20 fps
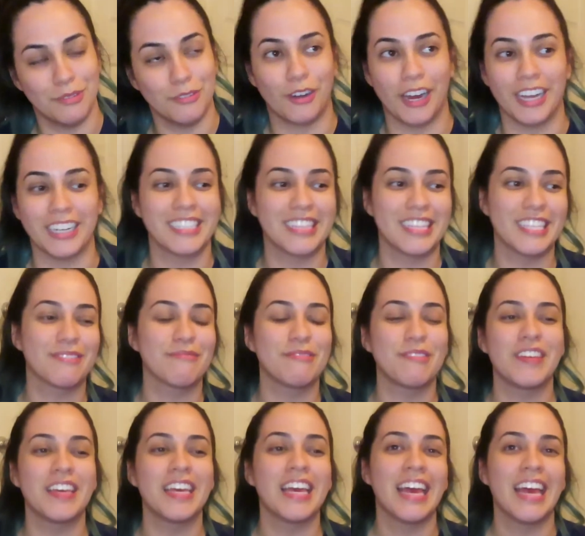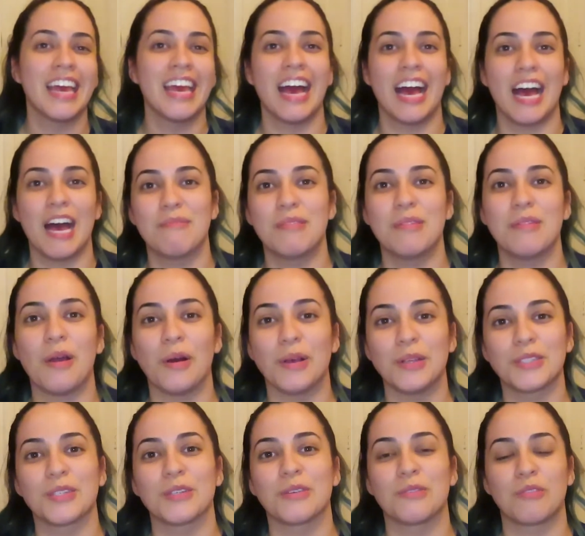directed this movie, um, he
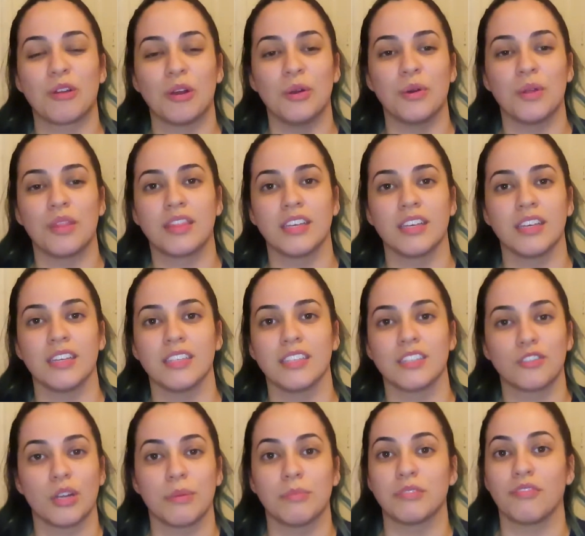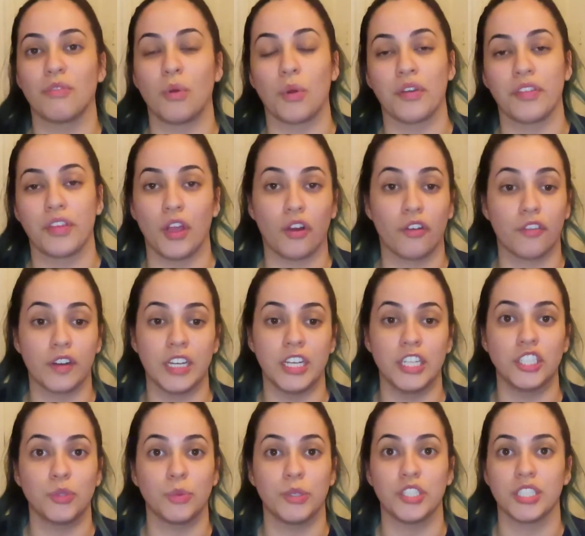also wrote the script for The
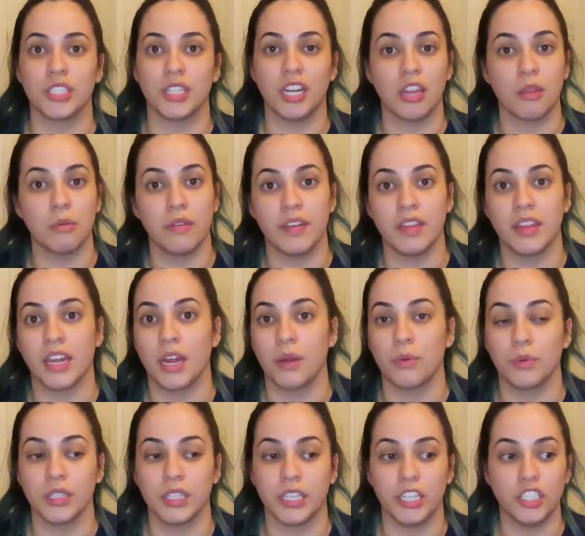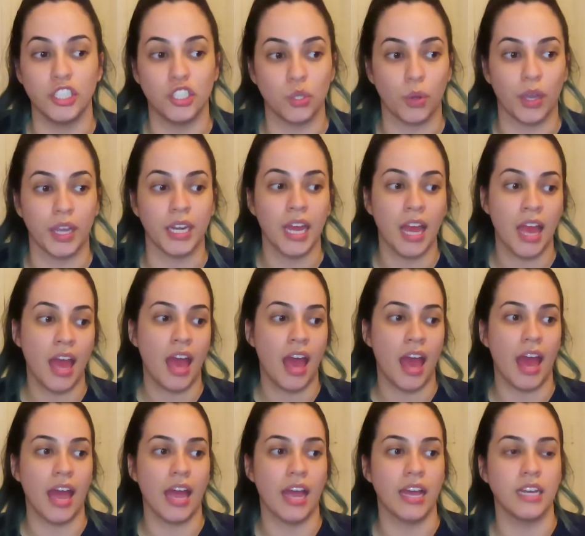Orphanage, which is another movie that I really enjoyed.
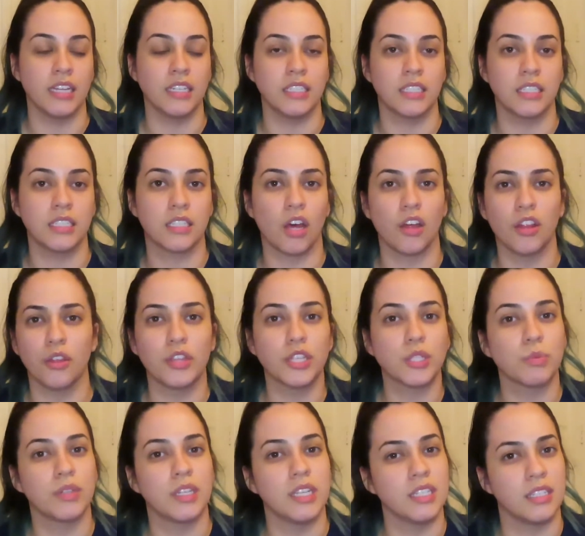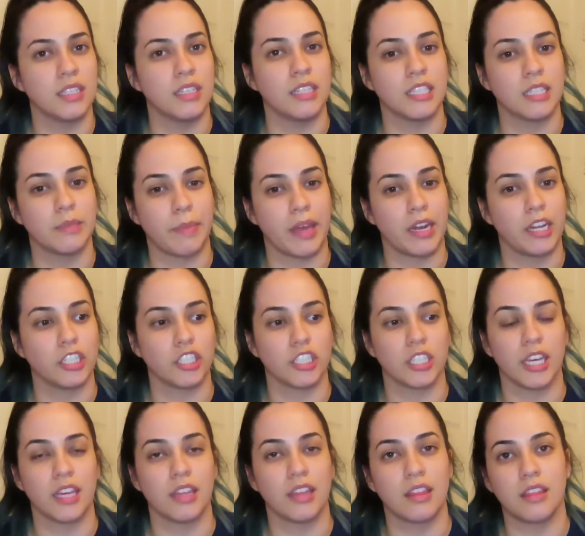And although this one isn't in Spanish,
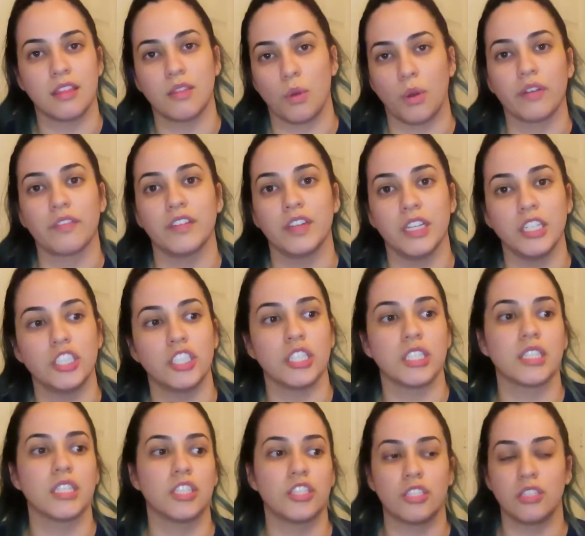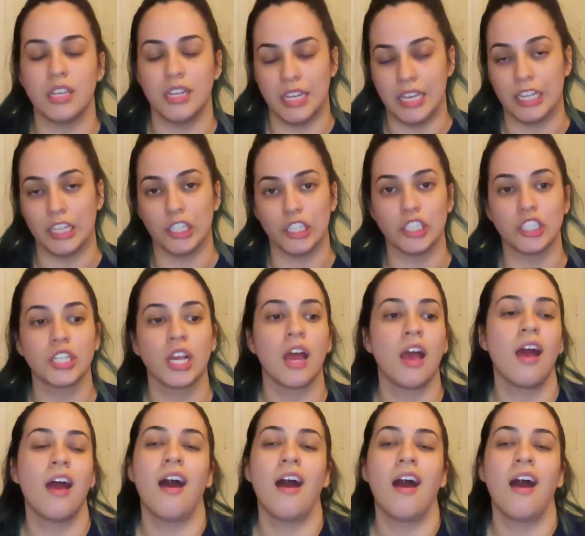like The Orphanage is in English,